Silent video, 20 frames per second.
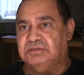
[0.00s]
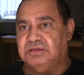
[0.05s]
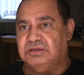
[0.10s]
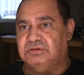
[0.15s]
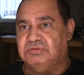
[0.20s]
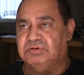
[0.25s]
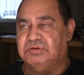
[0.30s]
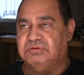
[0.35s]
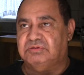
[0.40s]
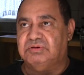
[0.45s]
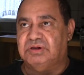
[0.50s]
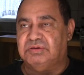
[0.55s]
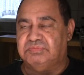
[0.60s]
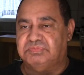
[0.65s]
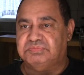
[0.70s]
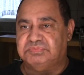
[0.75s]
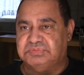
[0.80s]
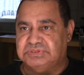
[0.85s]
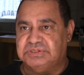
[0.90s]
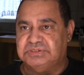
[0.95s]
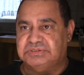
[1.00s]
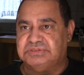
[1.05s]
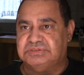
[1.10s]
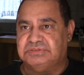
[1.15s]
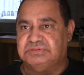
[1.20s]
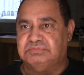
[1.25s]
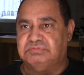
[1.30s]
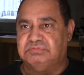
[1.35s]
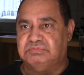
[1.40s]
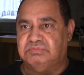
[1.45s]
Yeah, I grew up
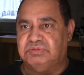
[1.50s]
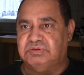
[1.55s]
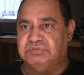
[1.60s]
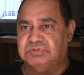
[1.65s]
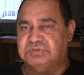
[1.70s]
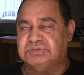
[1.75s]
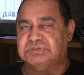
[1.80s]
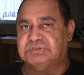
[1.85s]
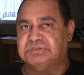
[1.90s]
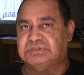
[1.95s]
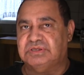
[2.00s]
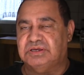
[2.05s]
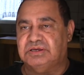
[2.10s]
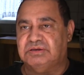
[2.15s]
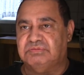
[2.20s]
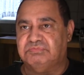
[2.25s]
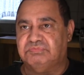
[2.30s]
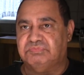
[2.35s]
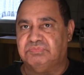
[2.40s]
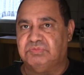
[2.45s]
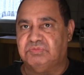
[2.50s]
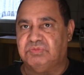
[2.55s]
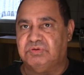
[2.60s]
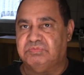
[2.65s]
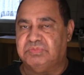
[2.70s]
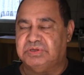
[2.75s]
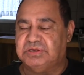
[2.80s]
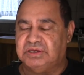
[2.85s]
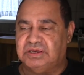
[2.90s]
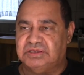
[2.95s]
just it was um,
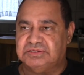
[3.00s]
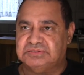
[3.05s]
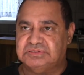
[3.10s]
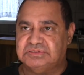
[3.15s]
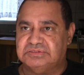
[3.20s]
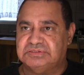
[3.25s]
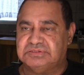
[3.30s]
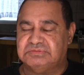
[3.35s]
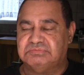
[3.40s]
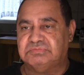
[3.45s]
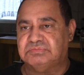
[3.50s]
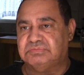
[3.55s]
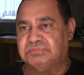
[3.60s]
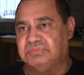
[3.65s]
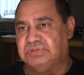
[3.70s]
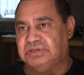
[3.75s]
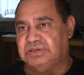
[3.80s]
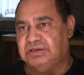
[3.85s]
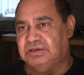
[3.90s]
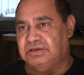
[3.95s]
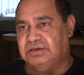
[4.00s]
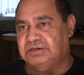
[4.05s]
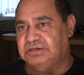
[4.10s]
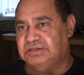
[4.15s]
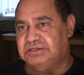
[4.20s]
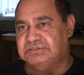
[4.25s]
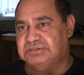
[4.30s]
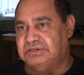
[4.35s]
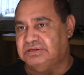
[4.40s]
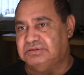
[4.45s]
with my cousins and my
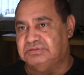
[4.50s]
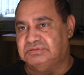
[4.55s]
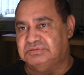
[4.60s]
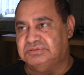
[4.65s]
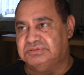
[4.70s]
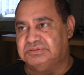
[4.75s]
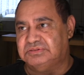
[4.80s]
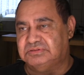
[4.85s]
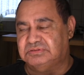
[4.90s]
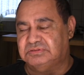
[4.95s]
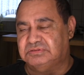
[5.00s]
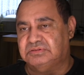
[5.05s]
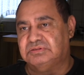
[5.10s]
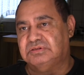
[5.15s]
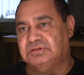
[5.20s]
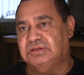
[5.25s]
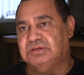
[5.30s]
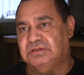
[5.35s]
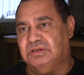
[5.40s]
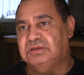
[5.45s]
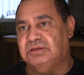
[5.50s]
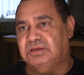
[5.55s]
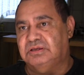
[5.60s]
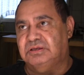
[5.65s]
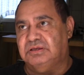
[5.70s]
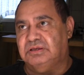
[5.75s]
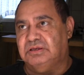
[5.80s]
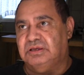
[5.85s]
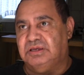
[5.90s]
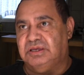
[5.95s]
aunties, uncles, and
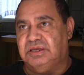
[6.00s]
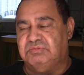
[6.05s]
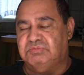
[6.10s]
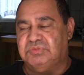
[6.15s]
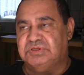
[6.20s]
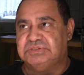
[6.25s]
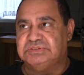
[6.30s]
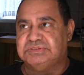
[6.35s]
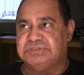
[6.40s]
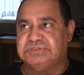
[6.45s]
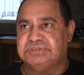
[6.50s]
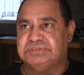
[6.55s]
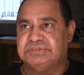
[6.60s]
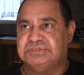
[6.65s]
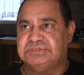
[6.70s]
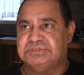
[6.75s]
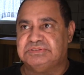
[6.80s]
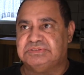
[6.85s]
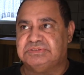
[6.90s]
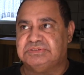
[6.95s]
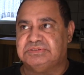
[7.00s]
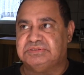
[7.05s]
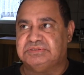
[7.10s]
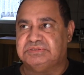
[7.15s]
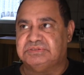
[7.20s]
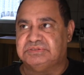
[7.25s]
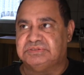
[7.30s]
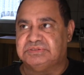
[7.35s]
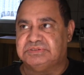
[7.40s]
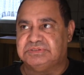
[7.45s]
and me
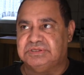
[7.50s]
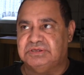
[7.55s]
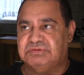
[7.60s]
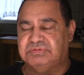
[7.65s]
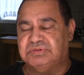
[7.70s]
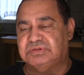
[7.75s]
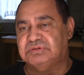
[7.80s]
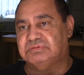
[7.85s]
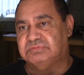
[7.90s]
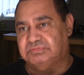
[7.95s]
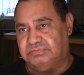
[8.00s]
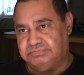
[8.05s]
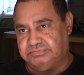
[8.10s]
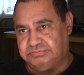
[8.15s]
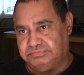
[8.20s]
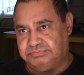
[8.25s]
seven.